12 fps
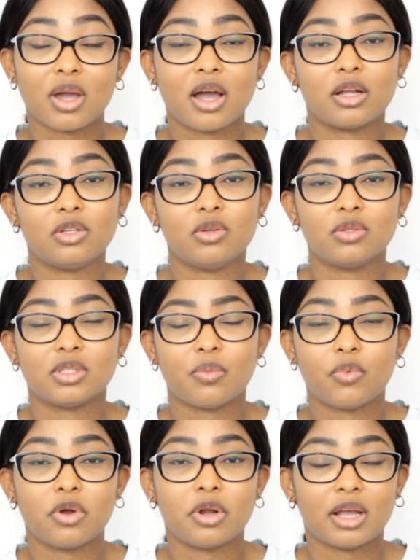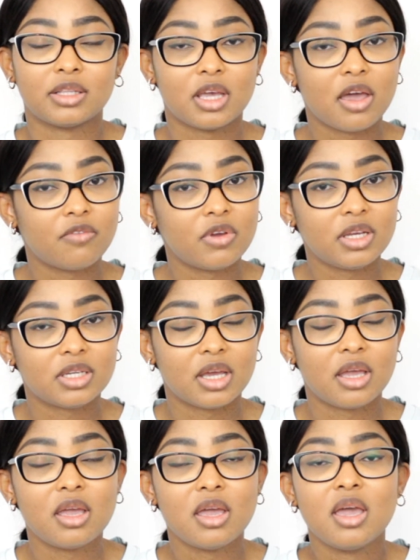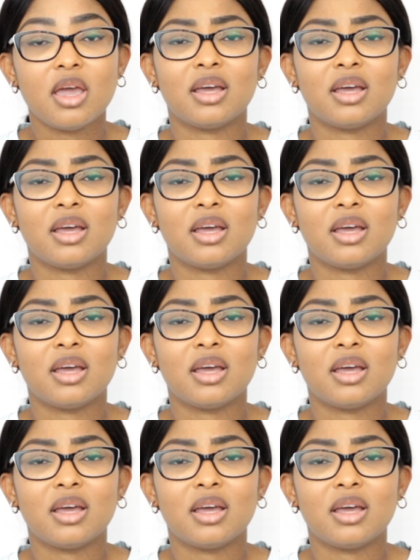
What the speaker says: can't use the product every day,